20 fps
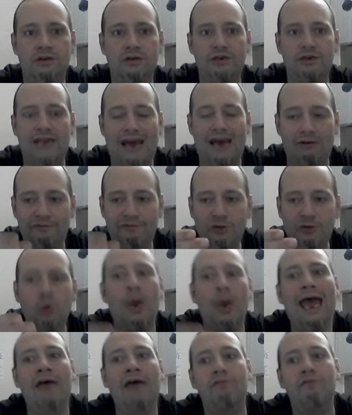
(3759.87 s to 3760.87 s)
Now, if you
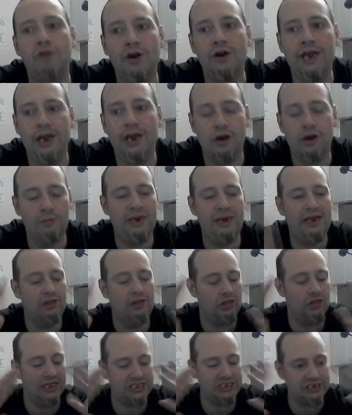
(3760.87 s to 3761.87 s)
ever hear me,
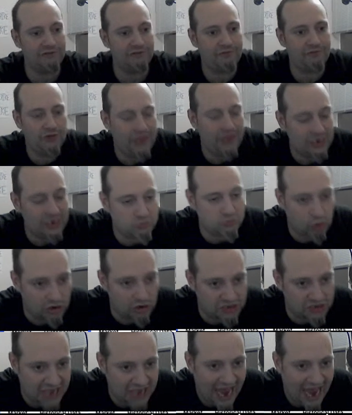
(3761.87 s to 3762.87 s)
listen for these
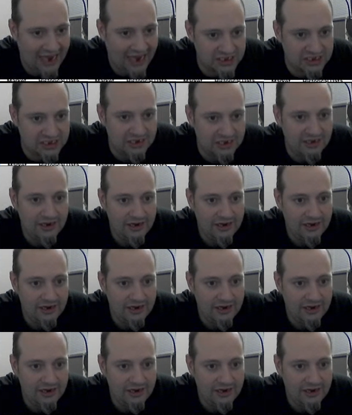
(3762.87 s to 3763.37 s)
words, guys.